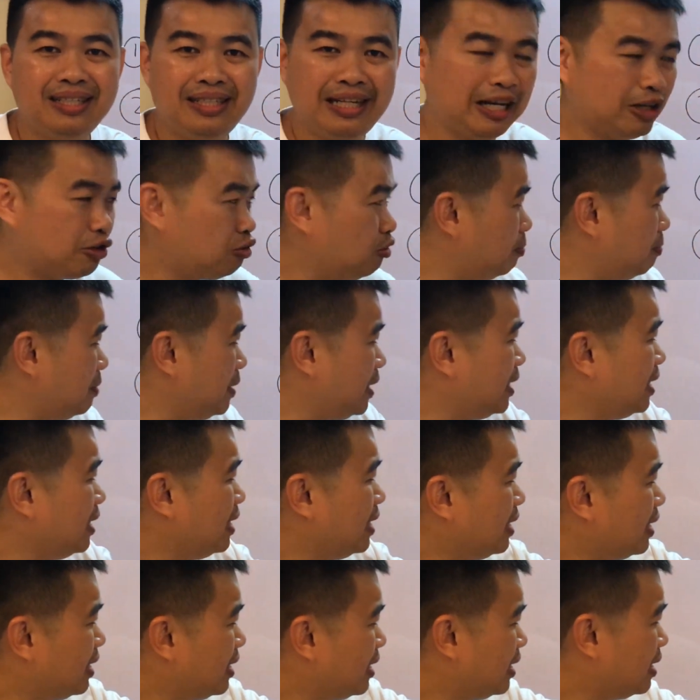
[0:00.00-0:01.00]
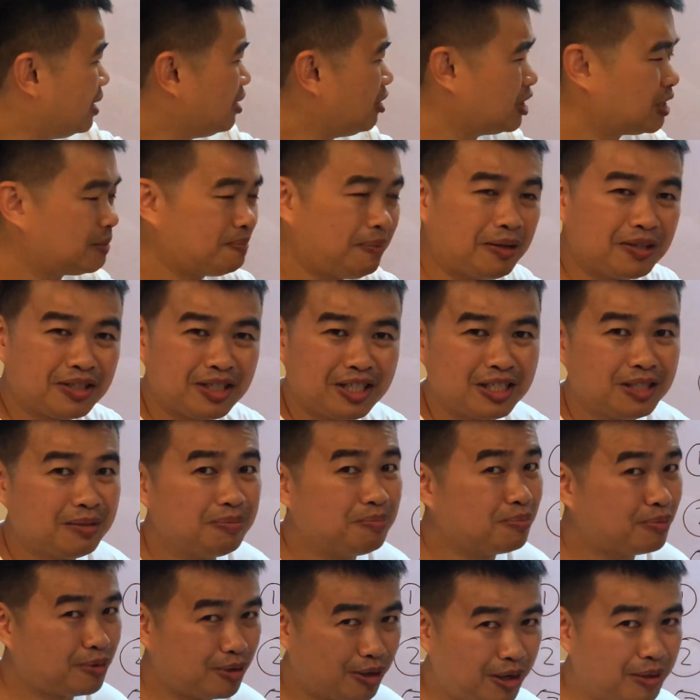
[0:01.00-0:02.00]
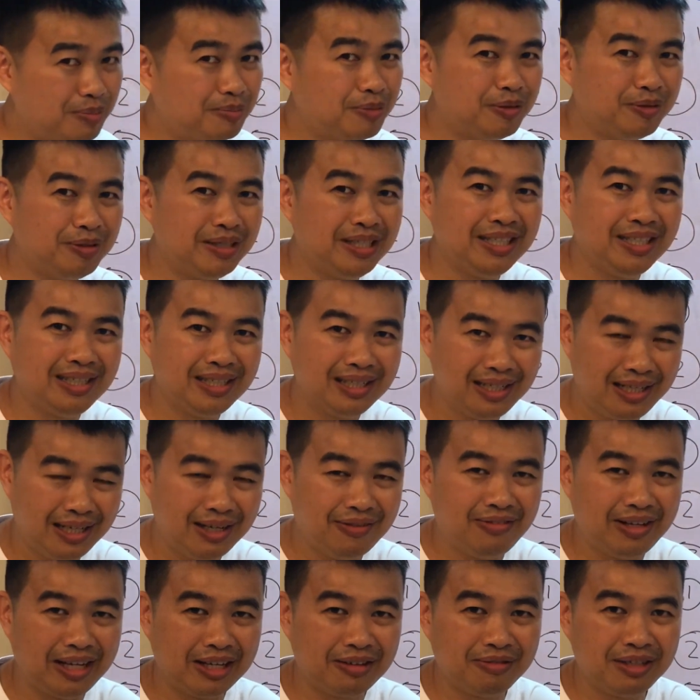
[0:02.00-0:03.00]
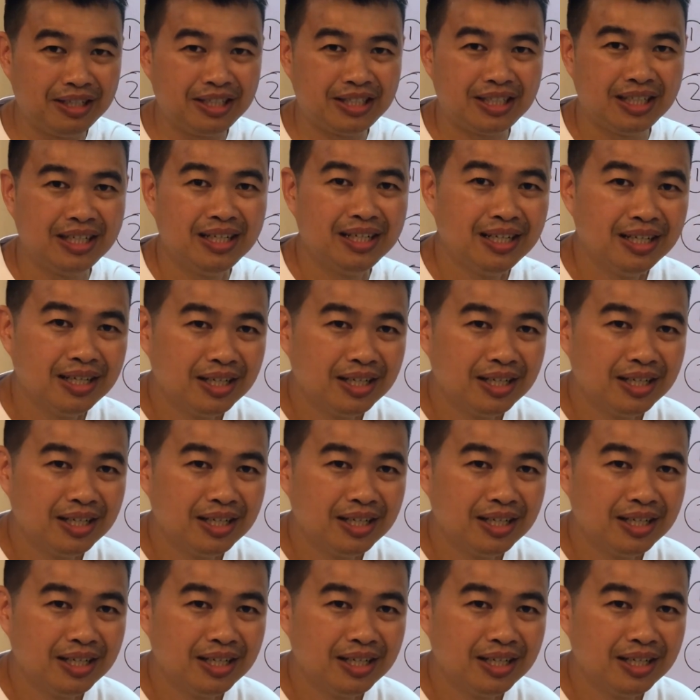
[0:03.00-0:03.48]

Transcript: That could be your spouse's primary love language.